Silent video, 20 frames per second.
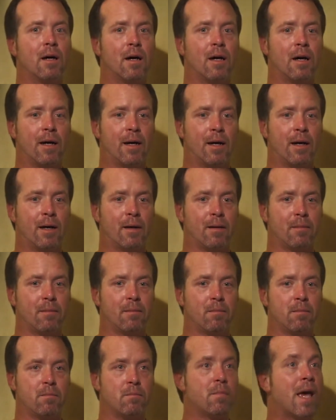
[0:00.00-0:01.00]
Uh,
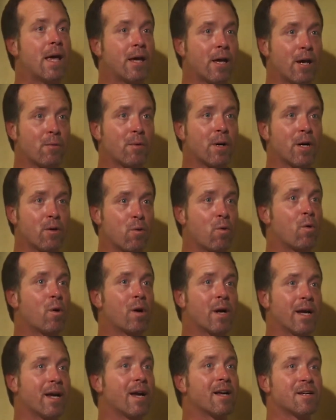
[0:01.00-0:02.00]
making a
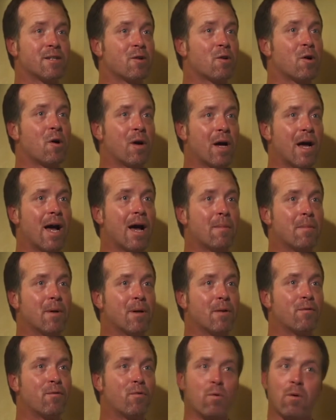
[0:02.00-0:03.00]
recording as it all
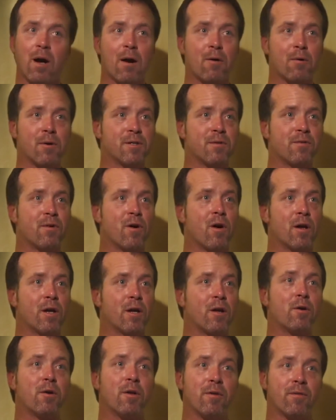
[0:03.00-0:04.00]
happened. Four hours of
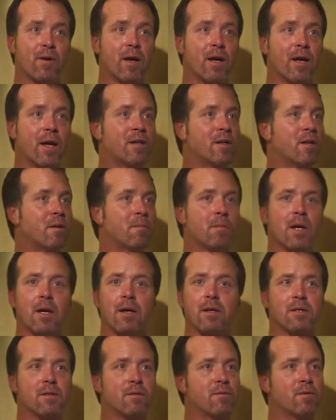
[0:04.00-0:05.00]
audio, you've got 18
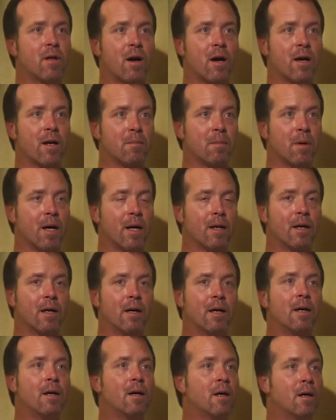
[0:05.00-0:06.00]
minutes of dynamite.
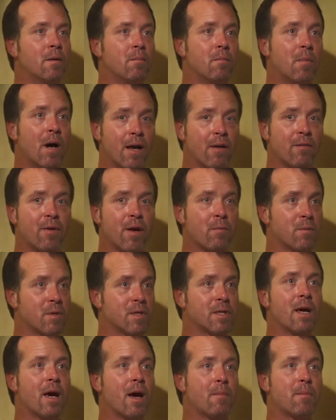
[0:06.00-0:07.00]
My event
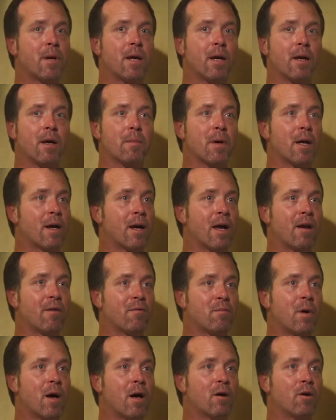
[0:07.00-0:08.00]
was happening about a
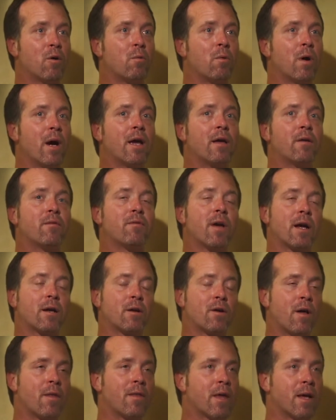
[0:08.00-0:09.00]
half mile away. In fact,
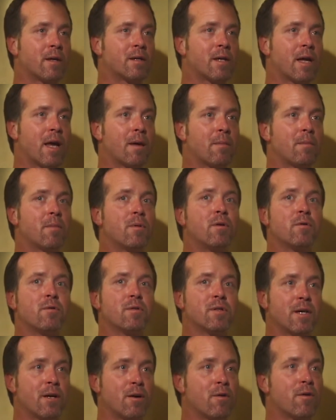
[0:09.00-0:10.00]
on that tape, you
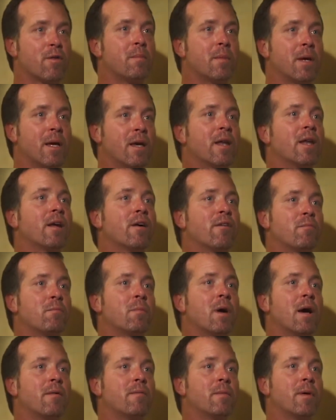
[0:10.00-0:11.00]
hear the beginning of
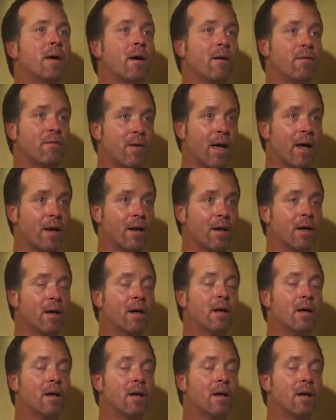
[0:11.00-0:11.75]
my event.